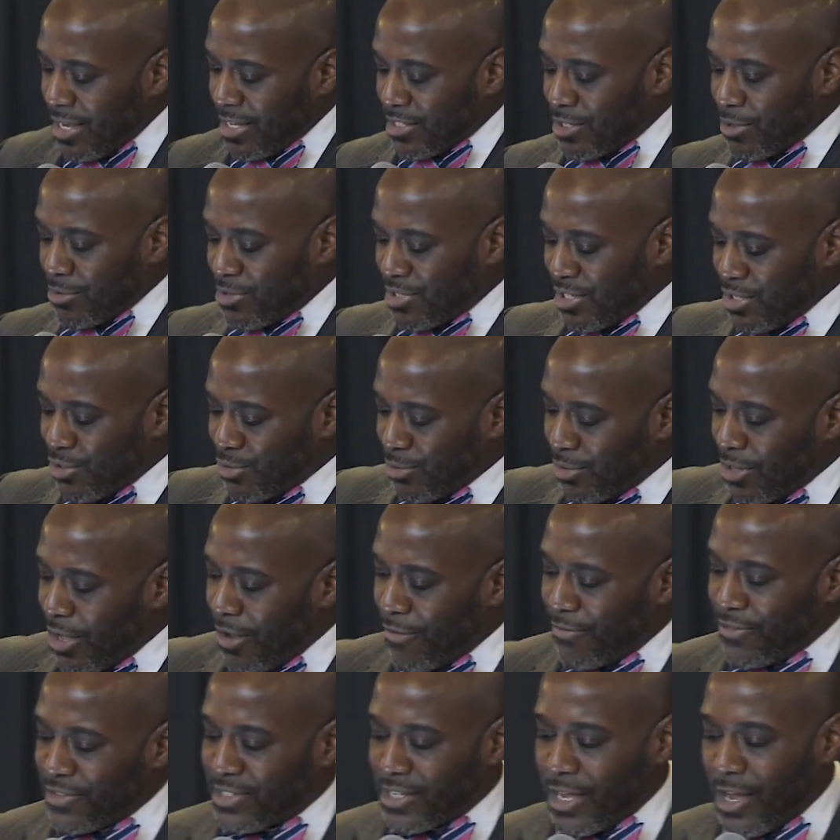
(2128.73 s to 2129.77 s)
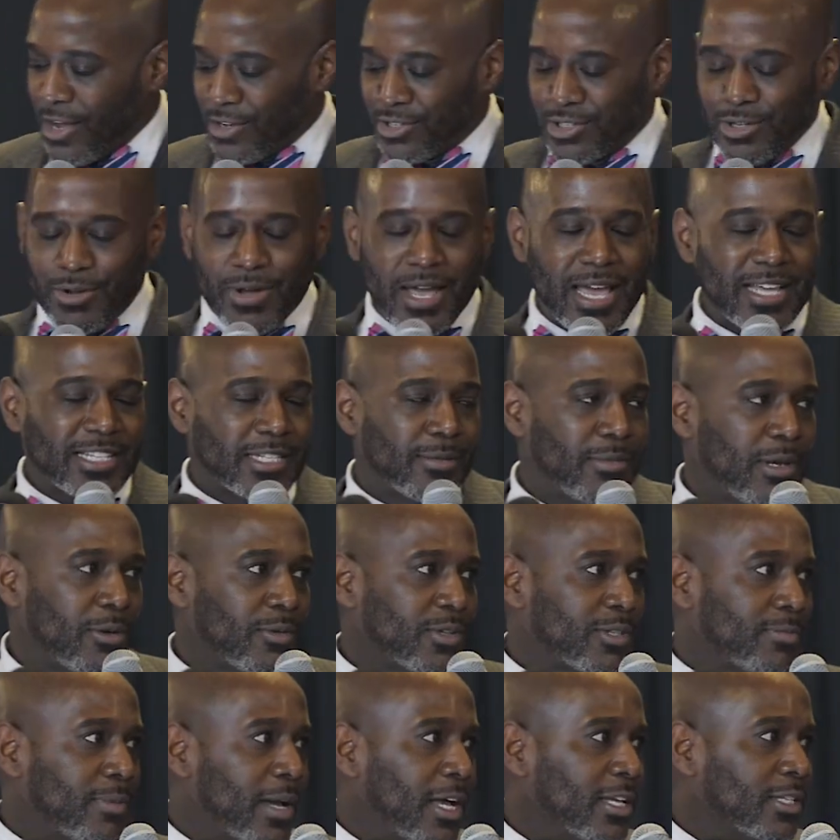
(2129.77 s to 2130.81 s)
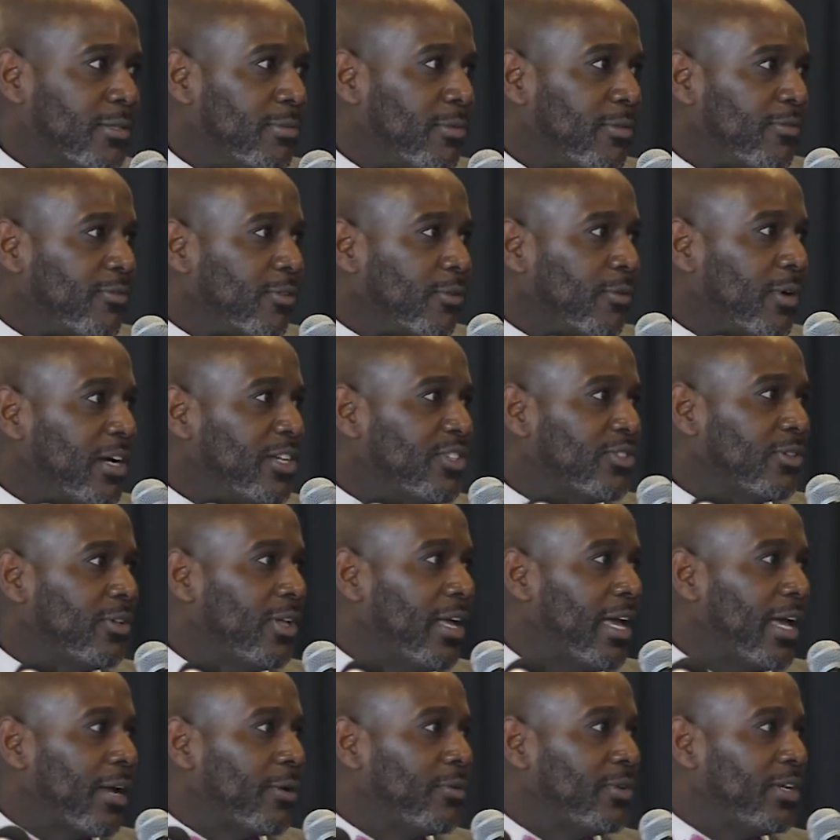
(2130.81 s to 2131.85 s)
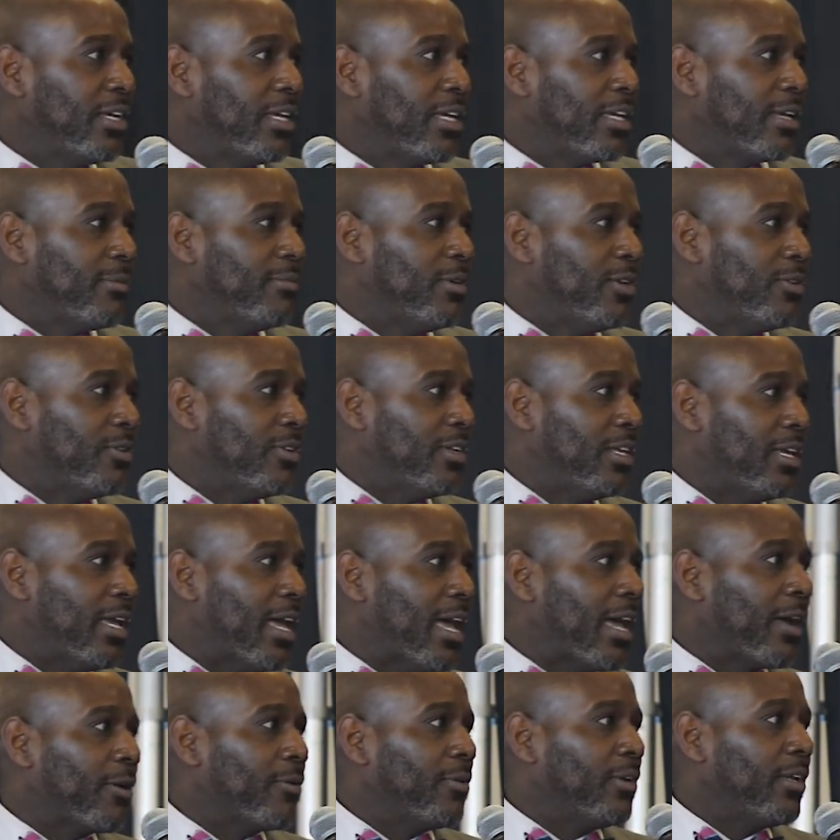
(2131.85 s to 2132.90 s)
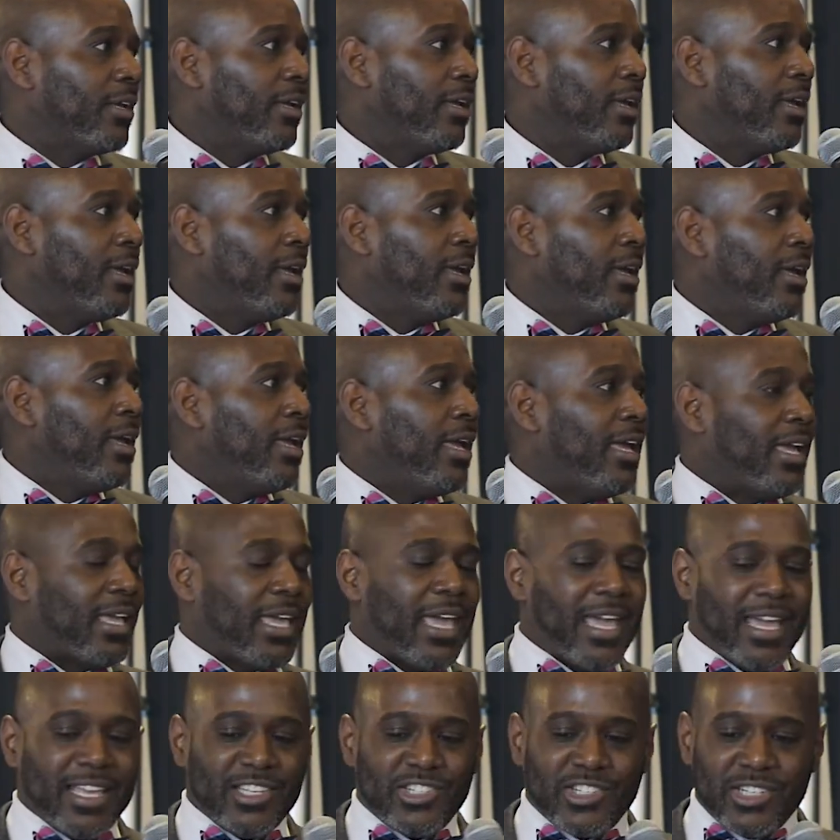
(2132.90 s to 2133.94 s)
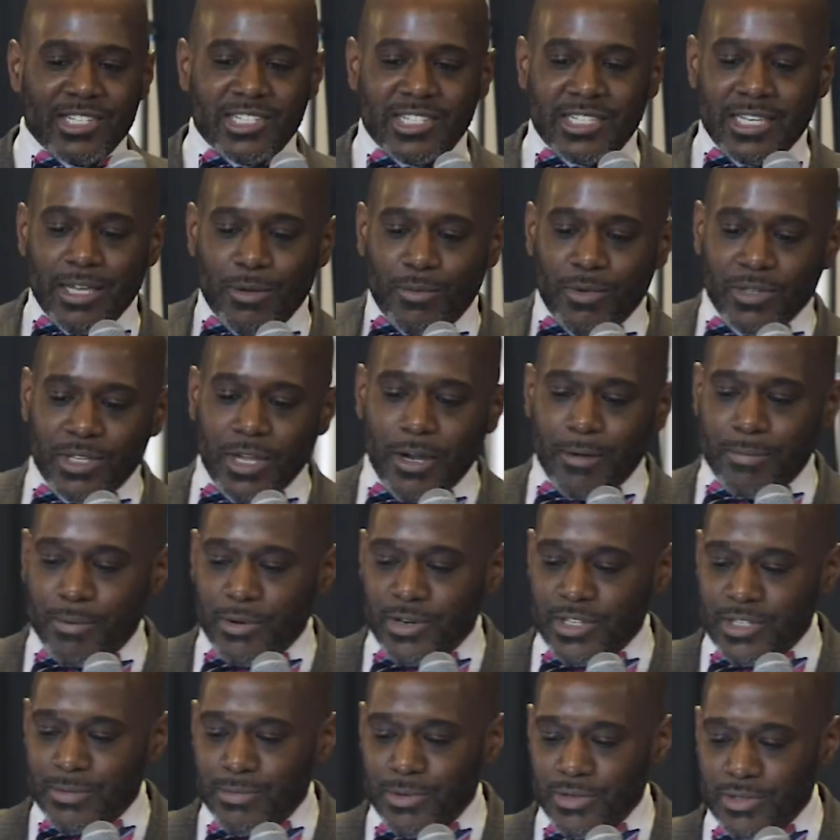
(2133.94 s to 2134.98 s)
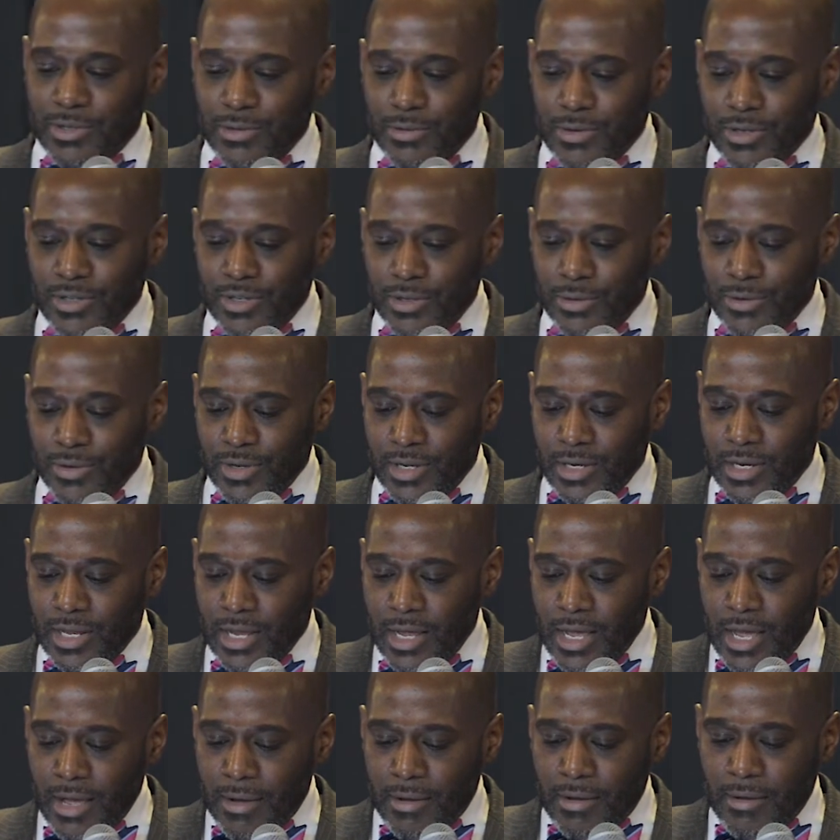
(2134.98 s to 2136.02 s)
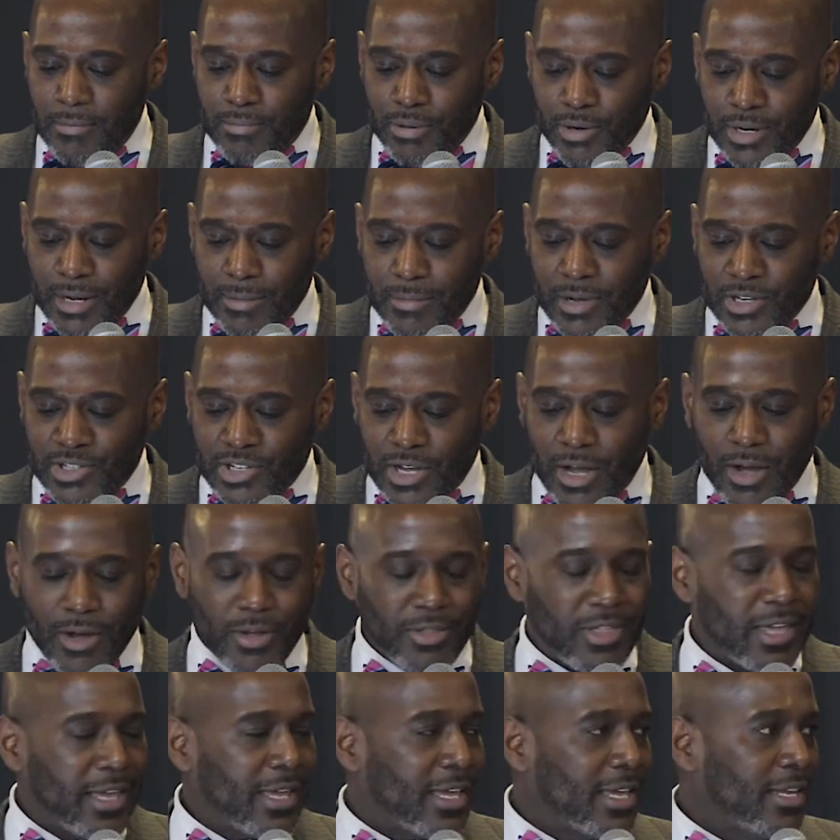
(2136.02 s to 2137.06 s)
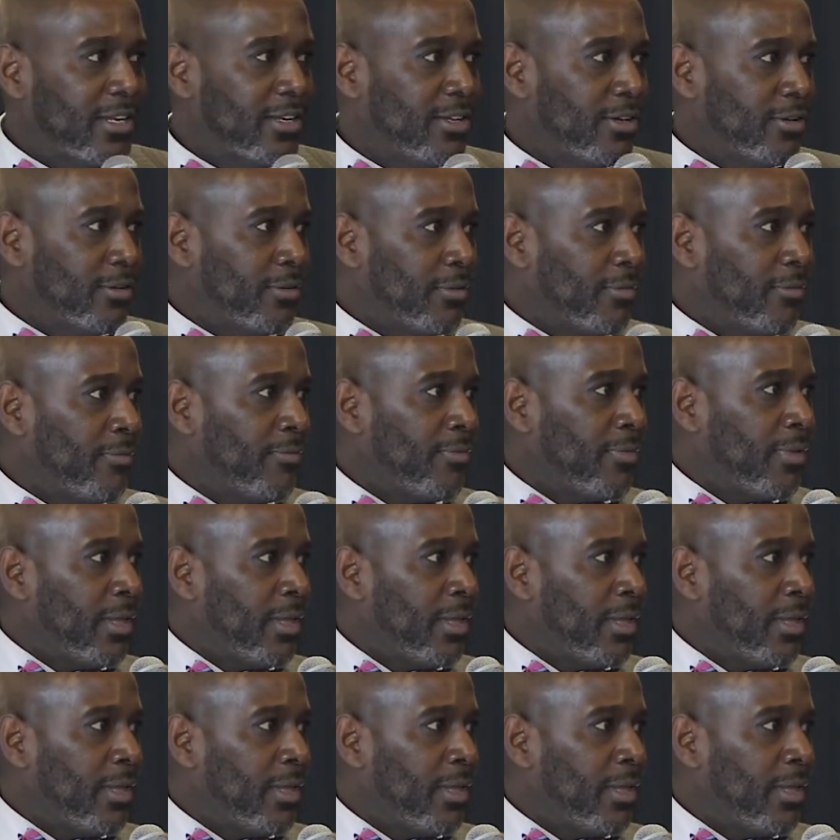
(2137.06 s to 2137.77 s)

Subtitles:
So central office also has to be responsible for racial equity and community equity. It can't just sit with our principals who are doing pretty much all they can do.